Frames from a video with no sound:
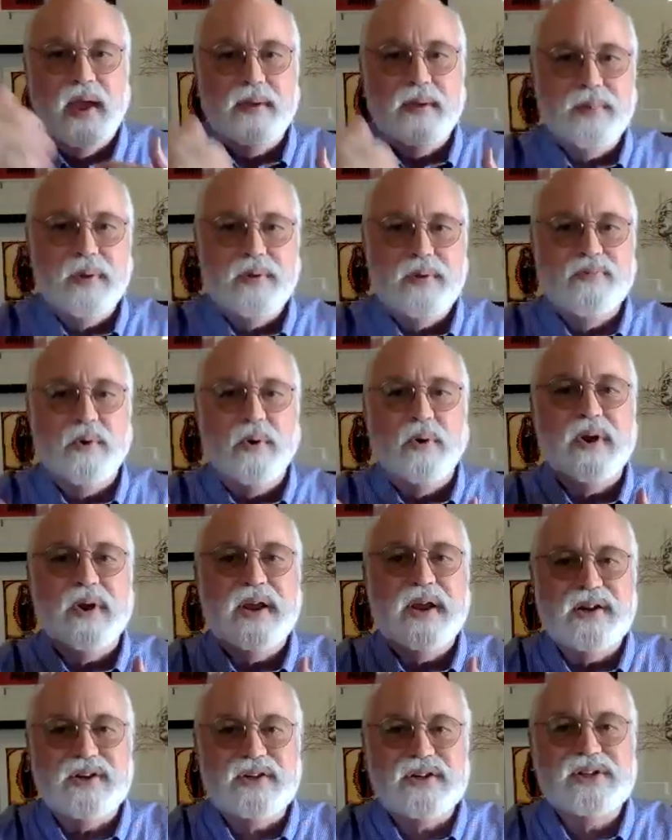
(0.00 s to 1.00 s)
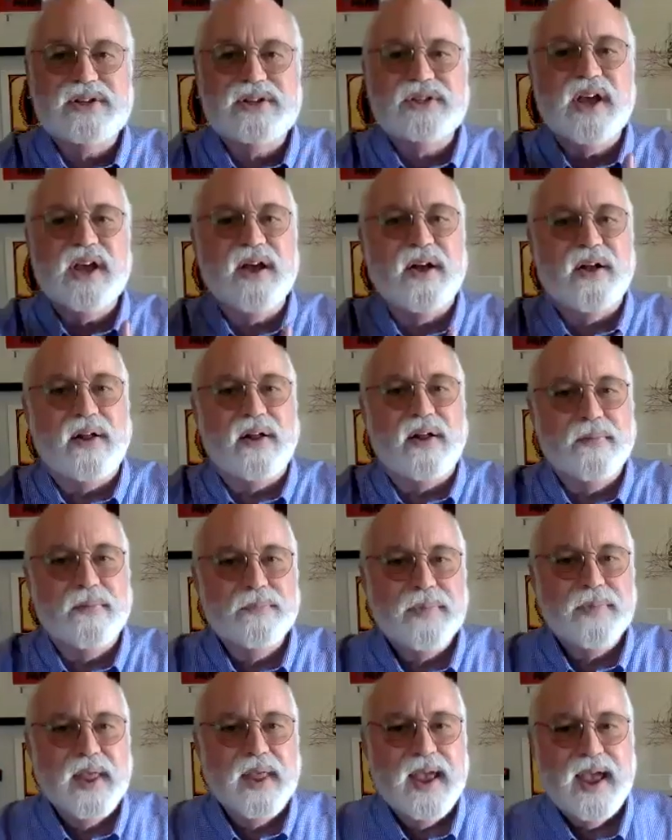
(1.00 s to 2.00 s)
before each cell.
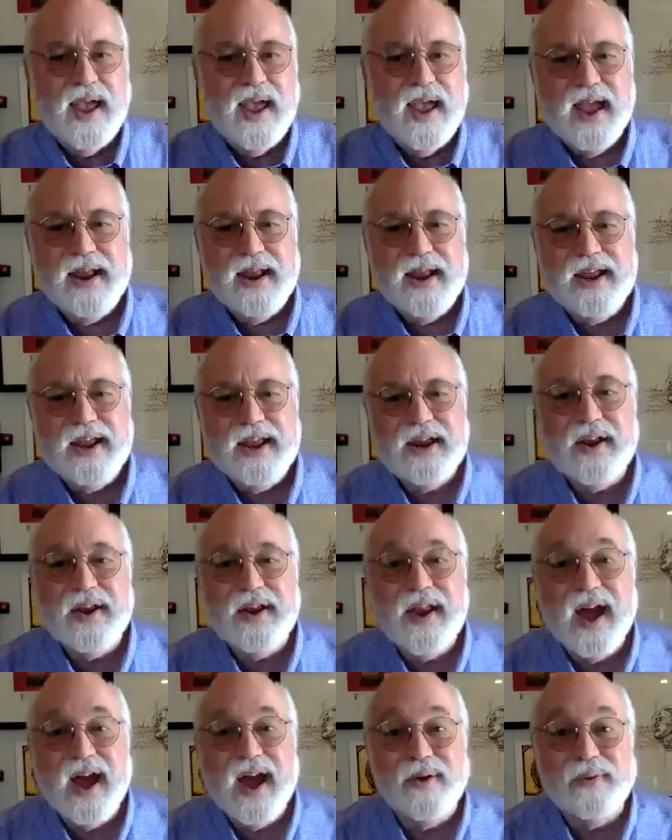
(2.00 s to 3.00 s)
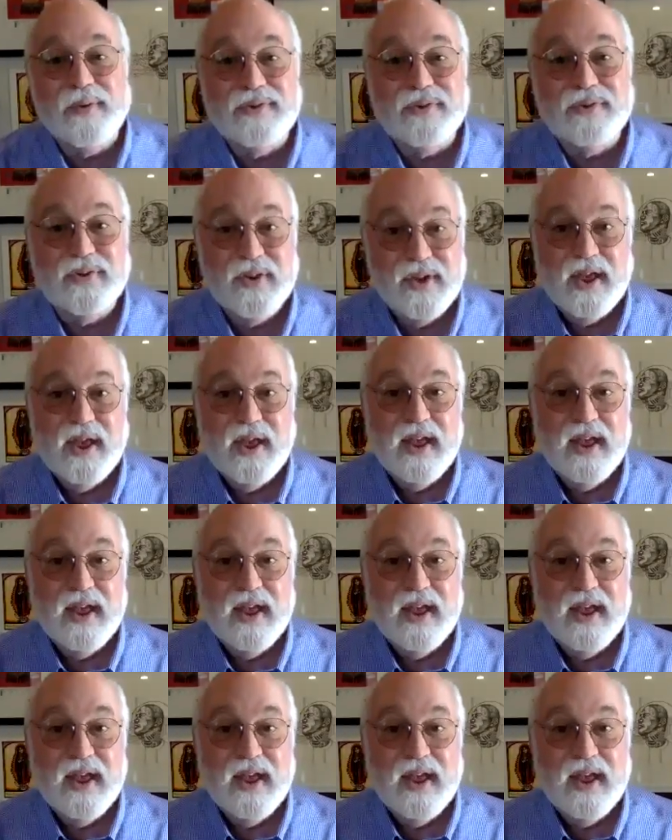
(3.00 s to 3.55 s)
And he'd announce,